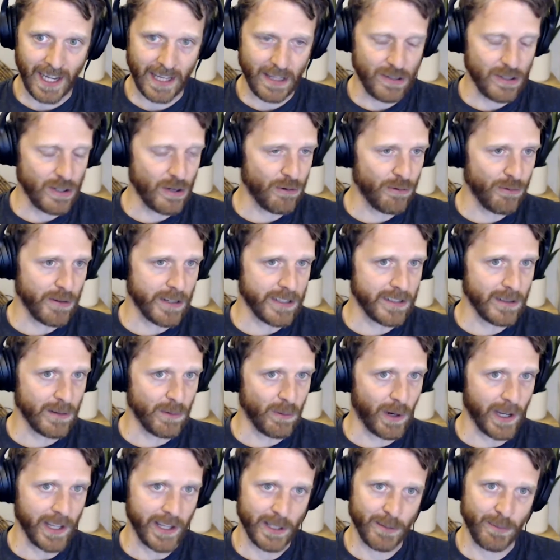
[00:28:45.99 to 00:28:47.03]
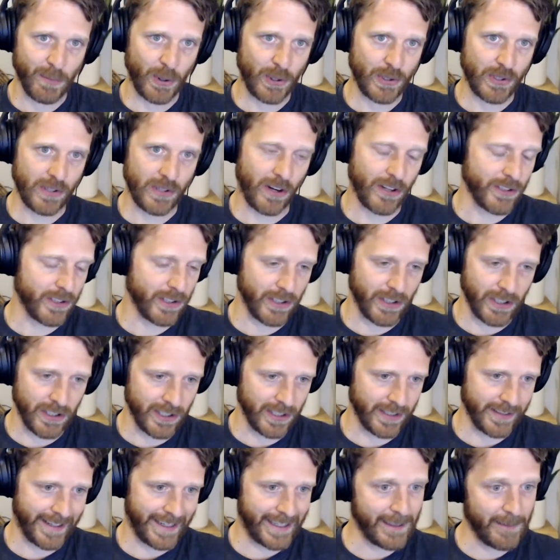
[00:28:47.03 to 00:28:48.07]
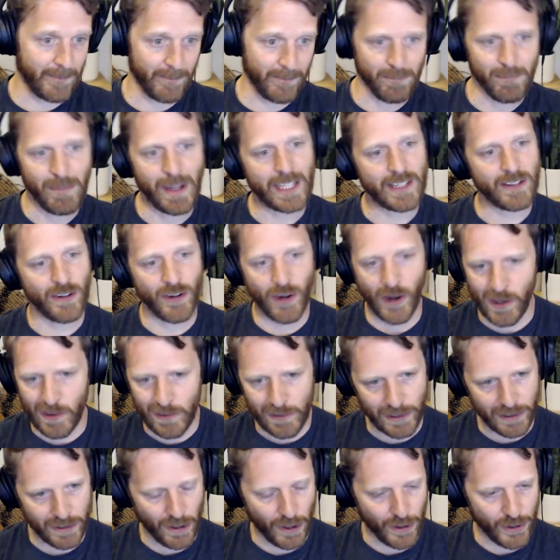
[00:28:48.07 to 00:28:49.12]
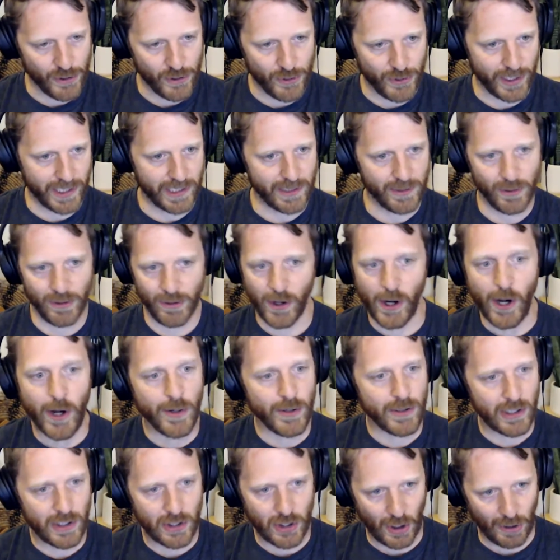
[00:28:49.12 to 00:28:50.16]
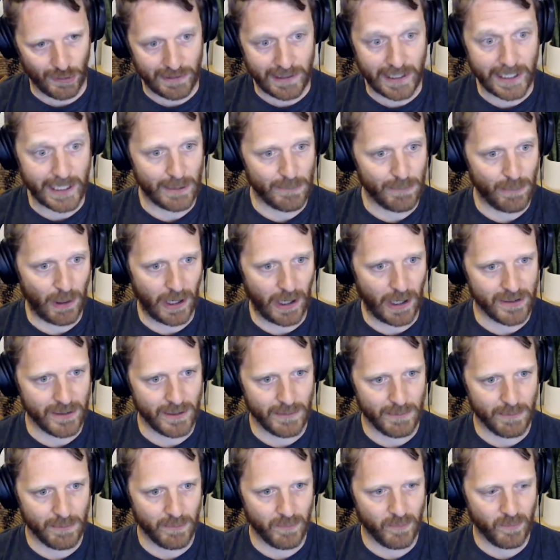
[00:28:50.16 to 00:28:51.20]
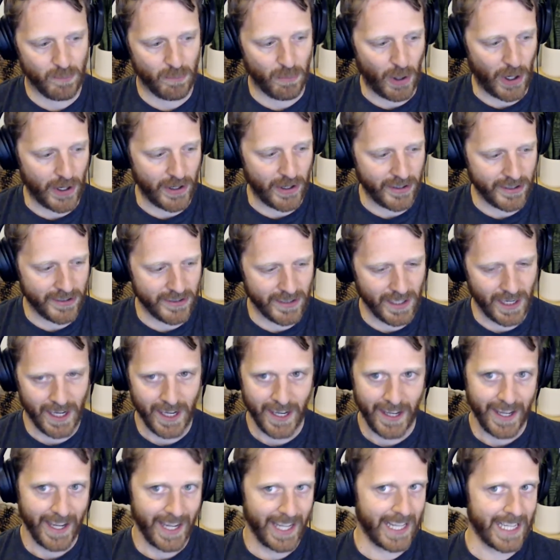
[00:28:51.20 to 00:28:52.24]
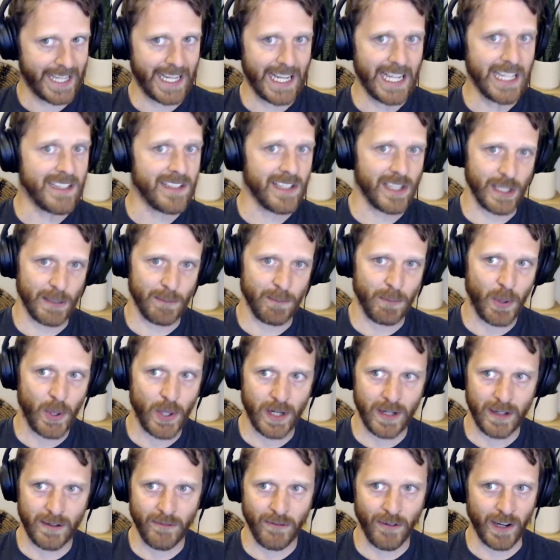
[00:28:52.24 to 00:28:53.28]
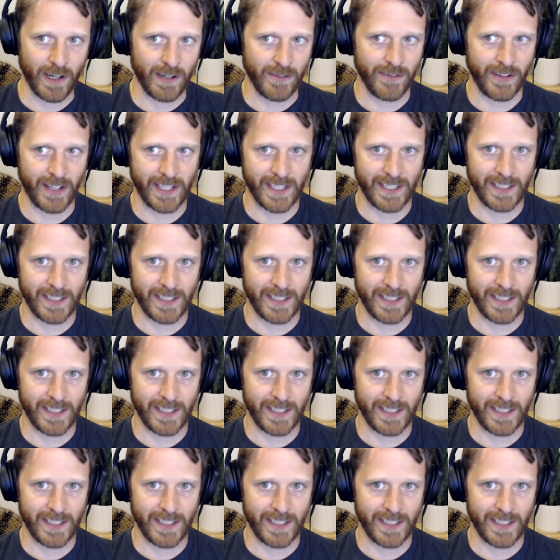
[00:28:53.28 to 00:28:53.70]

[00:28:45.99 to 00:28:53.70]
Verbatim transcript: And there's no reason why this person also couldn't like make their own guitar strings or their own guitar related pro- products and like instantly put it in front of